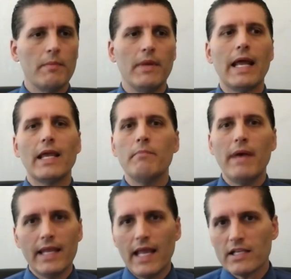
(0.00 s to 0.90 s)
I mean, I can
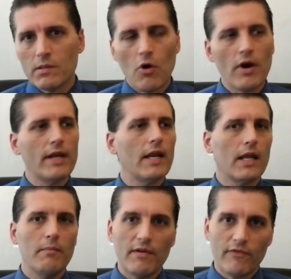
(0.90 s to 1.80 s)
bet against the market, I
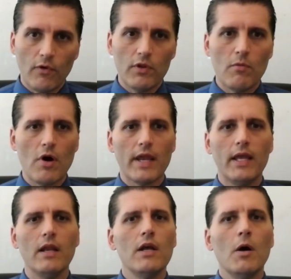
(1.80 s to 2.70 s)
can bet for the market,